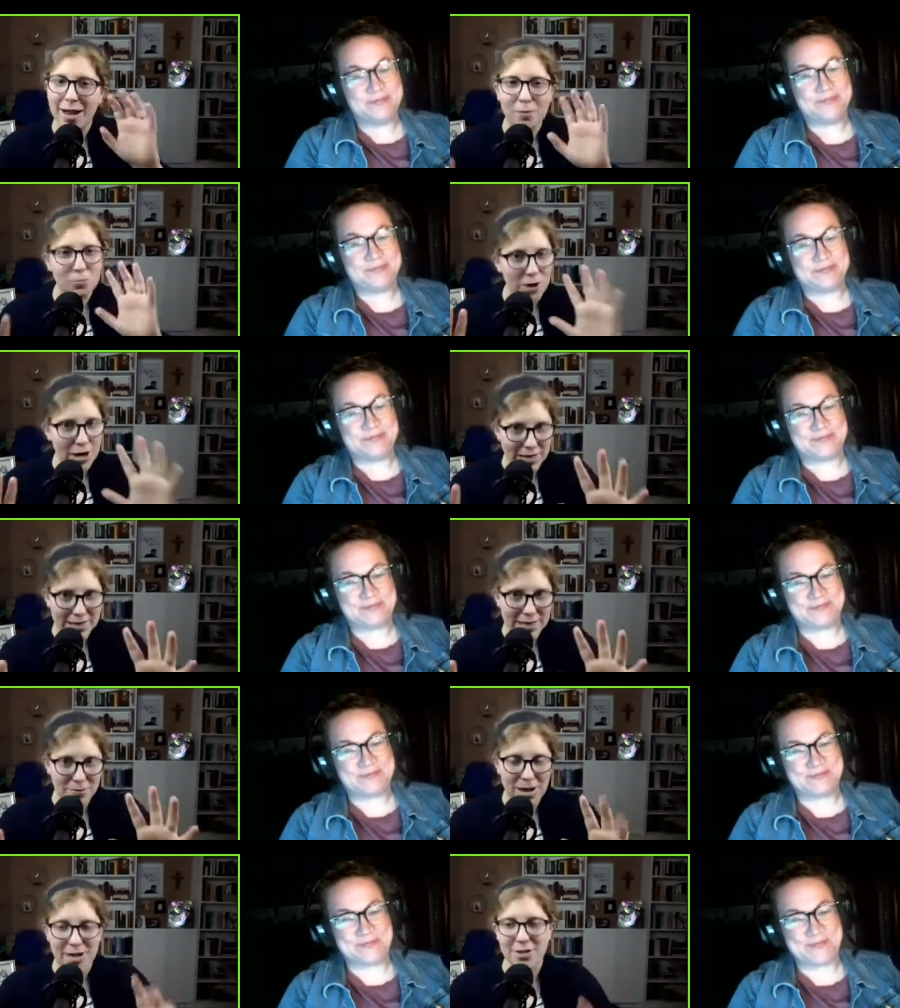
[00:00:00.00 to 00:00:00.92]
Speaker 1: I'm ready to
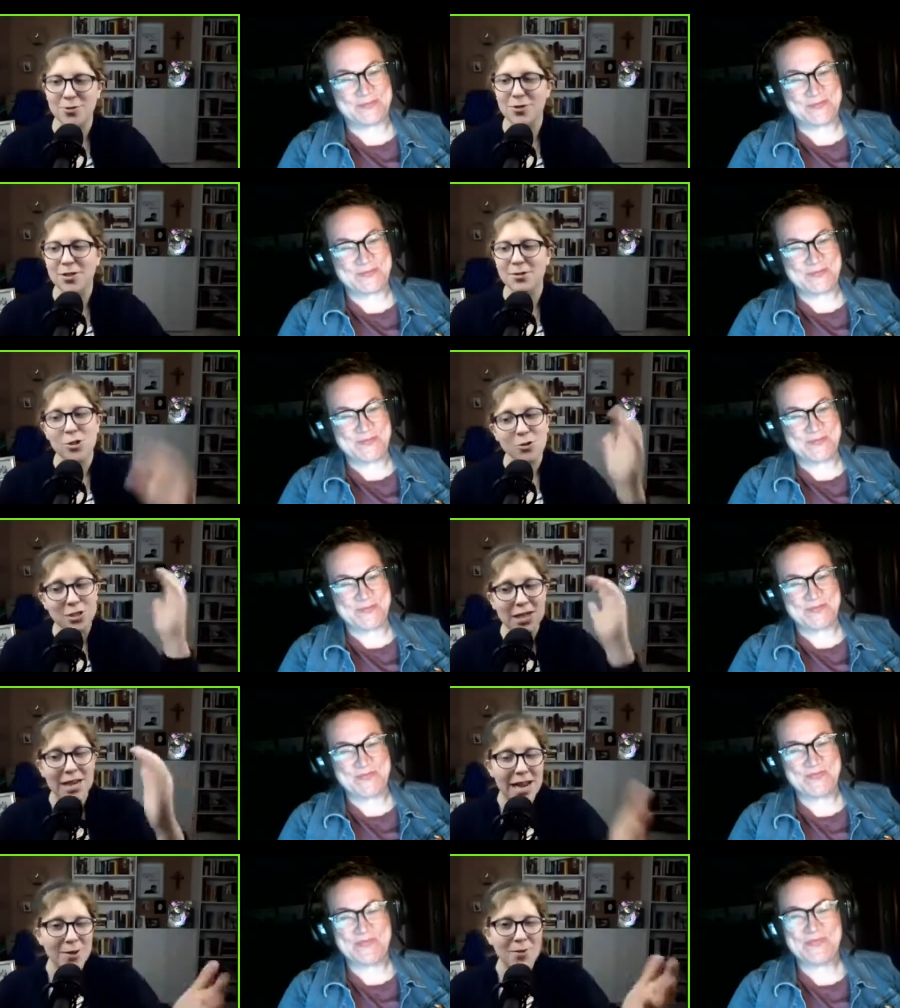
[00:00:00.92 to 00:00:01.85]
get back to it. So
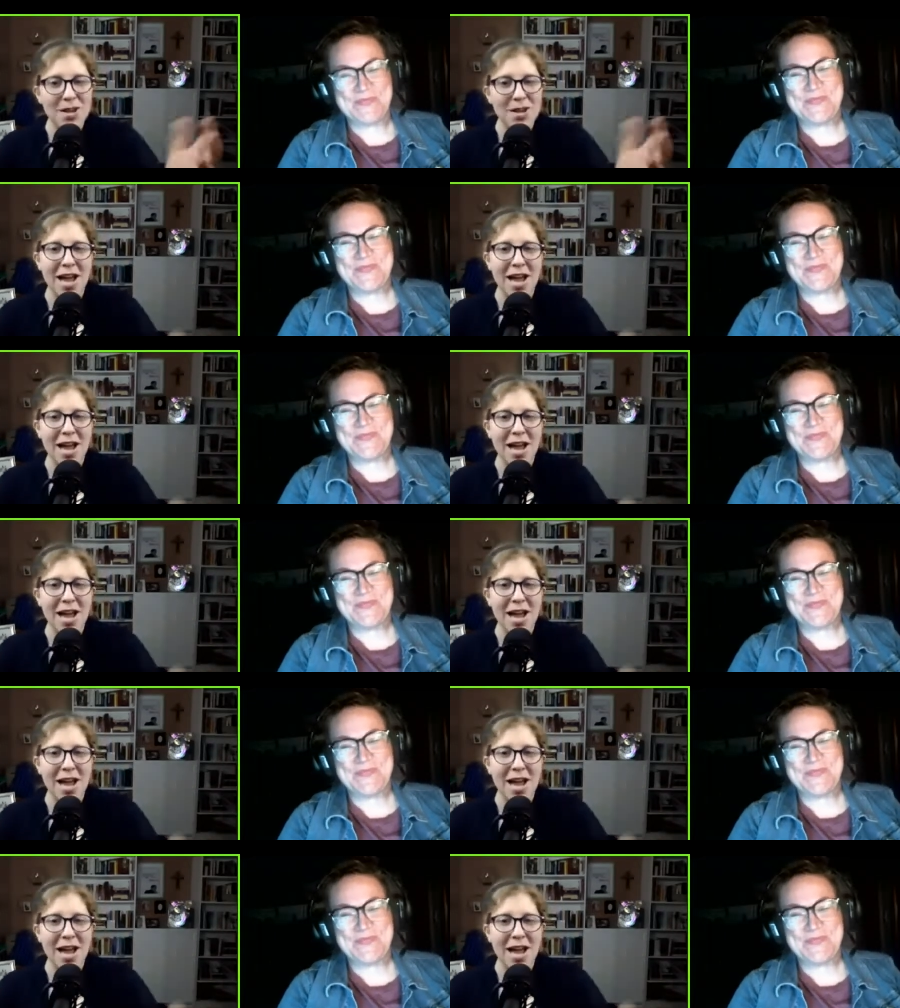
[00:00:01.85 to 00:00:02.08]
tonight we